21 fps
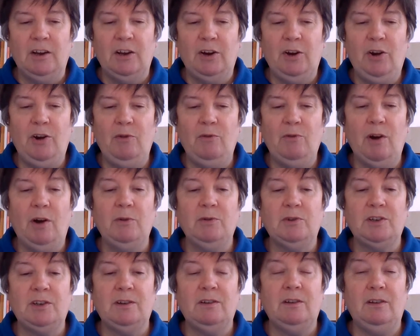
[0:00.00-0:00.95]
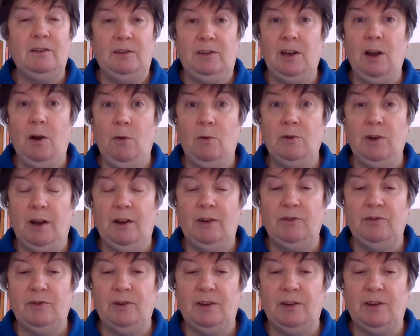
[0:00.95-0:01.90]
who wrote the Old
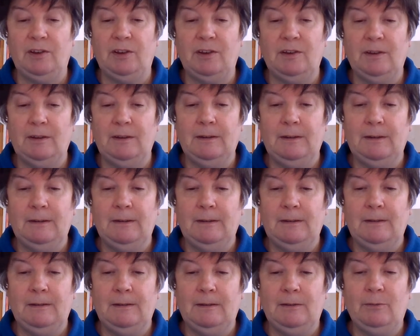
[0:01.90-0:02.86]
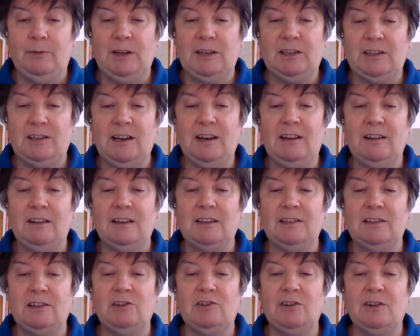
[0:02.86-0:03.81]
Hundredth. We sing
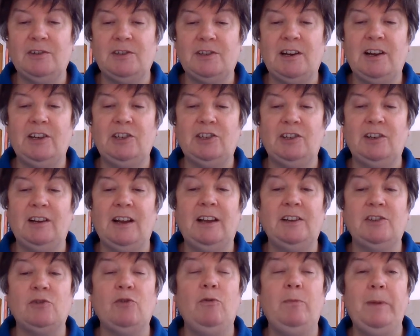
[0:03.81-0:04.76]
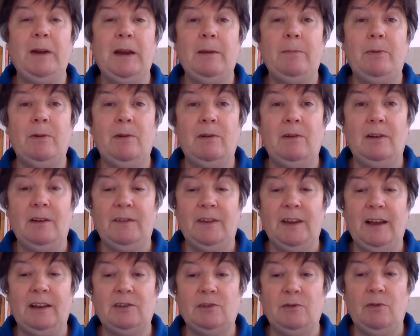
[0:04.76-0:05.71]
this in translation as "all people
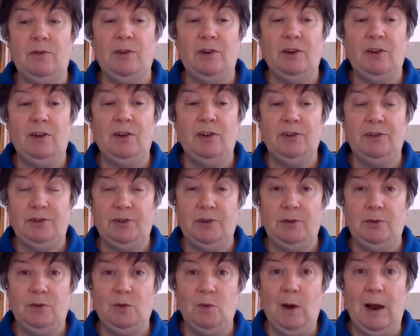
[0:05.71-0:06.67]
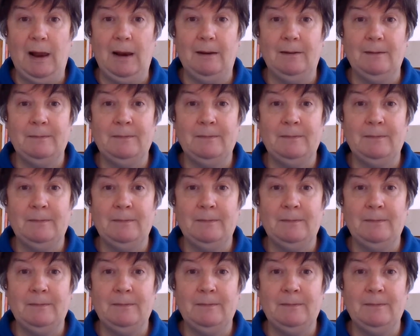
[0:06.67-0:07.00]
that on earth do dwell."